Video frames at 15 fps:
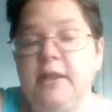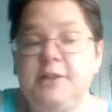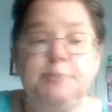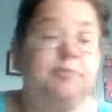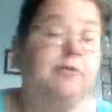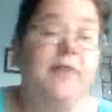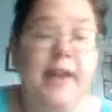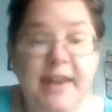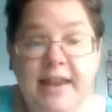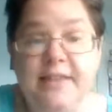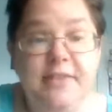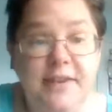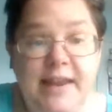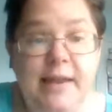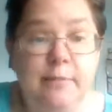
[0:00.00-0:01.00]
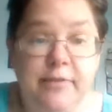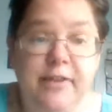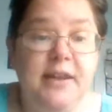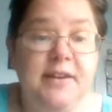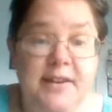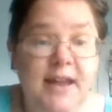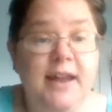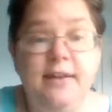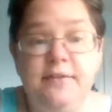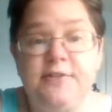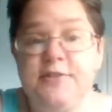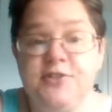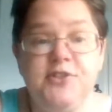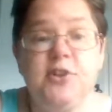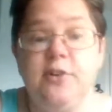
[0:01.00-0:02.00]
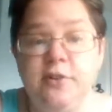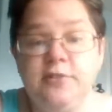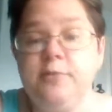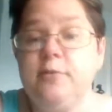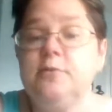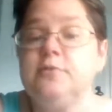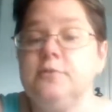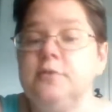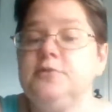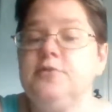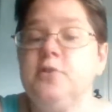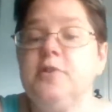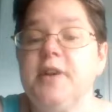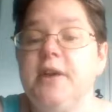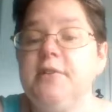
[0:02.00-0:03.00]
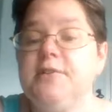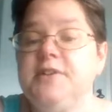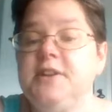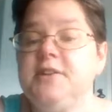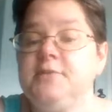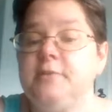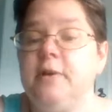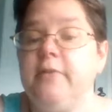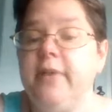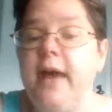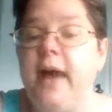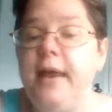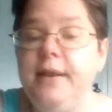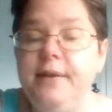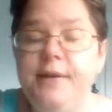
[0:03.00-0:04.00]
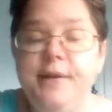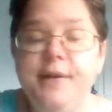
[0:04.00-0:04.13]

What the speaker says: That's provided I get the damn thing done for starters. Well, there's no guarantees around that.